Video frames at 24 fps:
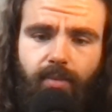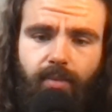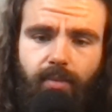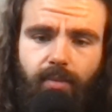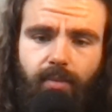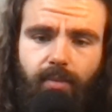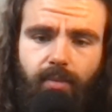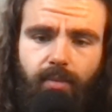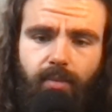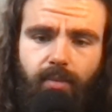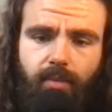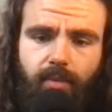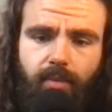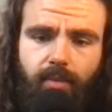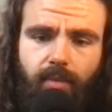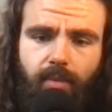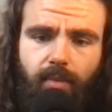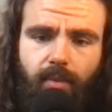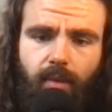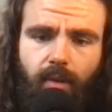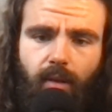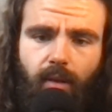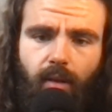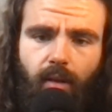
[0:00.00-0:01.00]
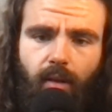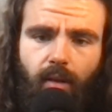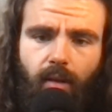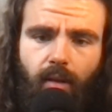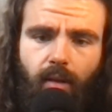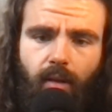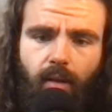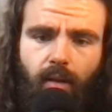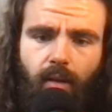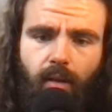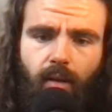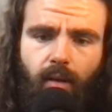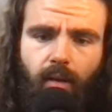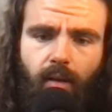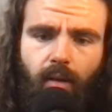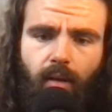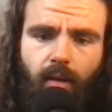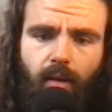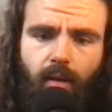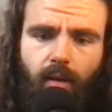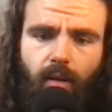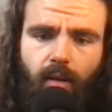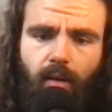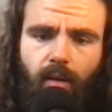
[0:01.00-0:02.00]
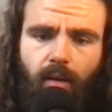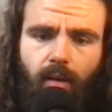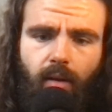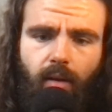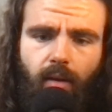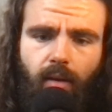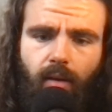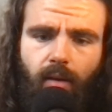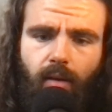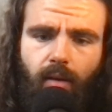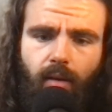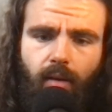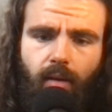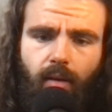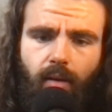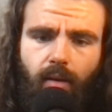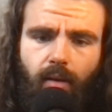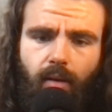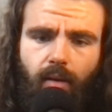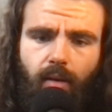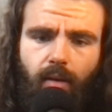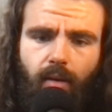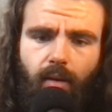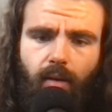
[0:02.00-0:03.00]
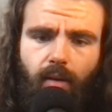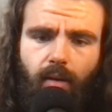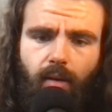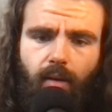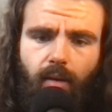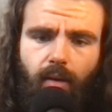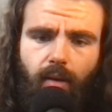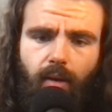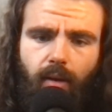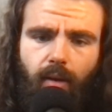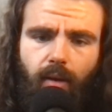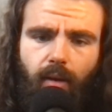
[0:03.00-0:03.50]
No one is speaking in this clip.